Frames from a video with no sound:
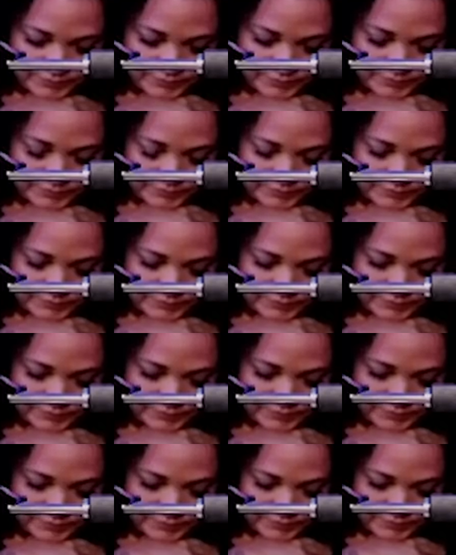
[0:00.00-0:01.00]

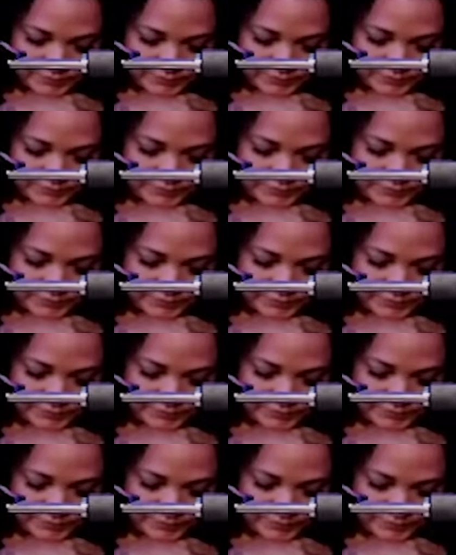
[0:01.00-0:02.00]

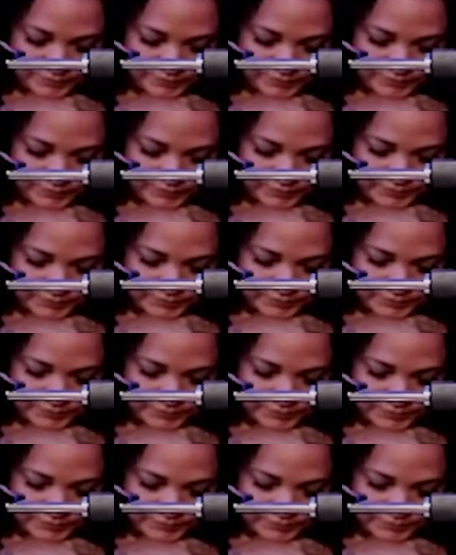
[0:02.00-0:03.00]

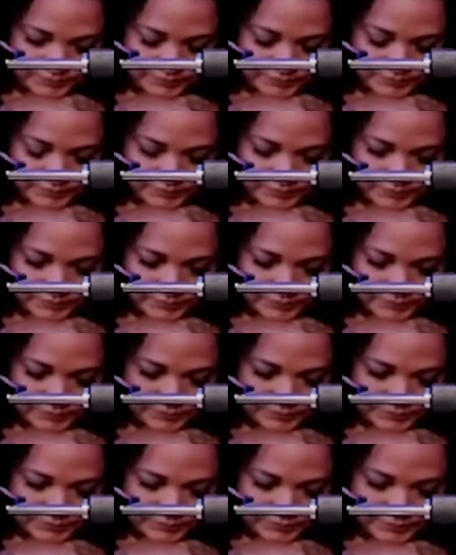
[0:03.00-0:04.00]

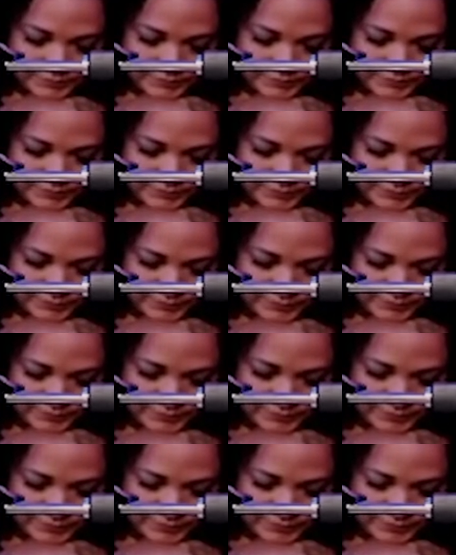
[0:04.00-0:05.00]

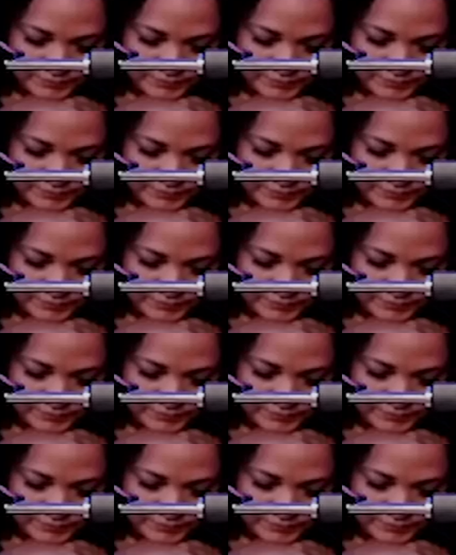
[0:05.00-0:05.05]
The person shown says nothing.